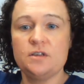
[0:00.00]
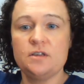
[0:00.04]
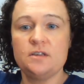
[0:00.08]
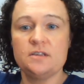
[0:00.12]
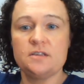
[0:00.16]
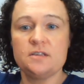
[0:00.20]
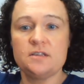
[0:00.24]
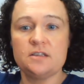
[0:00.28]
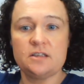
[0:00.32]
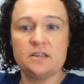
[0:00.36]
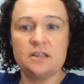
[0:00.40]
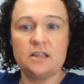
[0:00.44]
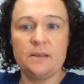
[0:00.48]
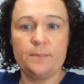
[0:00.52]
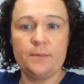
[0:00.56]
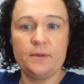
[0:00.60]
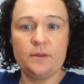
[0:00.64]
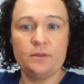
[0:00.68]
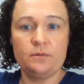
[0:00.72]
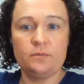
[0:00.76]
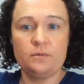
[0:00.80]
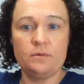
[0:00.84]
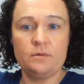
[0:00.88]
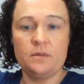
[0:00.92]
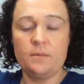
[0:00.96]
going to slip
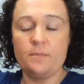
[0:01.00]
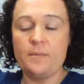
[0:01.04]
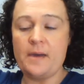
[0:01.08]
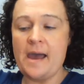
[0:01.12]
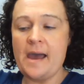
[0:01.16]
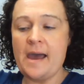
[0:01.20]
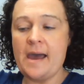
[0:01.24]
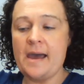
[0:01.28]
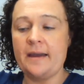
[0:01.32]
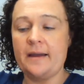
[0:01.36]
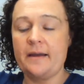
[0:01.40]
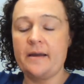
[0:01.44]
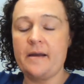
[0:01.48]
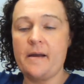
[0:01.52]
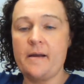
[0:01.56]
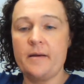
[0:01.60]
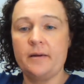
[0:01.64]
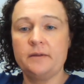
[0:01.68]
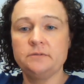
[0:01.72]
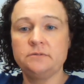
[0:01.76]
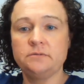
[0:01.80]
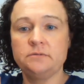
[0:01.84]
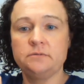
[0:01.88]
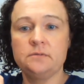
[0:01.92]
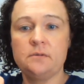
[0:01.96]
it through the back,
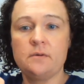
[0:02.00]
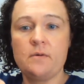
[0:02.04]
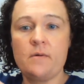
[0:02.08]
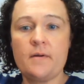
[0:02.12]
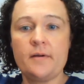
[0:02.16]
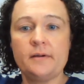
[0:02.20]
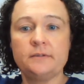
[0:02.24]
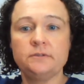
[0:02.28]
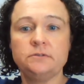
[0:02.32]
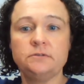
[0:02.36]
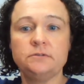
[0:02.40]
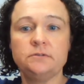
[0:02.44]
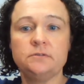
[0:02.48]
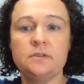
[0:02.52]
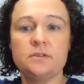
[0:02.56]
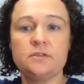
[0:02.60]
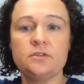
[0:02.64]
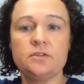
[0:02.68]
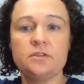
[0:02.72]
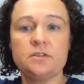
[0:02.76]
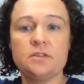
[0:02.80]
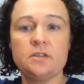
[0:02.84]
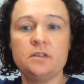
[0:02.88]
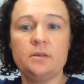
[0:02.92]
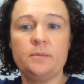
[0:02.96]

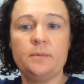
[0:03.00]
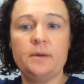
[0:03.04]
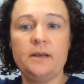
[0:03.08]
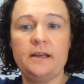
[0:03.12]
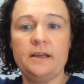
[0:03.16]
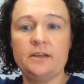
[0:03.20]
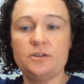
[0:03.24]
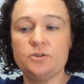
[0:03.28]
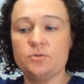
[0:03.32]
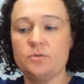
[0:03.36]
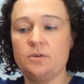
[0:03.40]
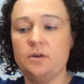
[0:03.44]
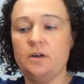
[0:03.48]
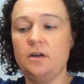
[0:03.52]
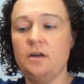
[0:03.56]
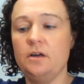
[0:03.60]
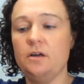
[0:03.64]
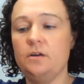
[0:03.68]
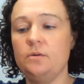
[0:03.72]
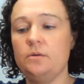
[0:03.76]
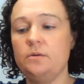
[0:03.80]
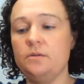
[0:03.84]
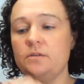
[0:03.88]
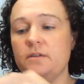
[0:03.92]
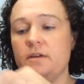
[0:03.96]
just a little bit extra
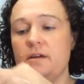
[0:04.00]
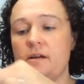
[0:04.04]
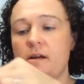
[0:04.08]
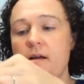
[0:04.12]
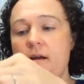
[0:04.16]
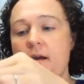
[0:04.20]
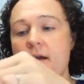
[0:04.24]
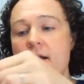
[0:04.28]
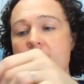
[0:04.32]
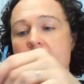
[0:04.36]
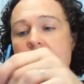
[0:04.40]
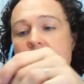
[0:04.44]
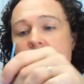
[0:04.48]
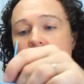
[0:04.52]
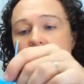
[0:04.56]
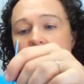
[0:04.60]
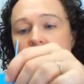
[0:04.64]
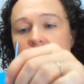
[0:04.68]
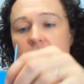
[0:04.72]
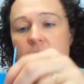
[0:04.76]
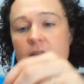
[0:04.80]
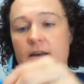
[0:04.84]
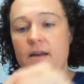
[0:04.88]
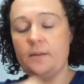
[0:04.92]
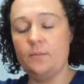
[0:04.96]
hold,
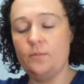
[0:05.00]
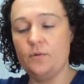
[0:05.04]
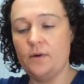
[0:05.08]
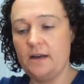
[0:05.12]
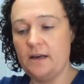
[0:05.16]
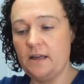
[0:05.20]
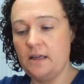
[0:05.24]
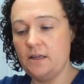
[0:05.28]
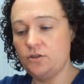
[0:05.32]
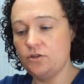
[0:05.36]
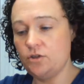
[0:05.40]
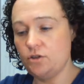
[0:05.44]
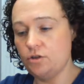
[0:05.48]
and then I'm ready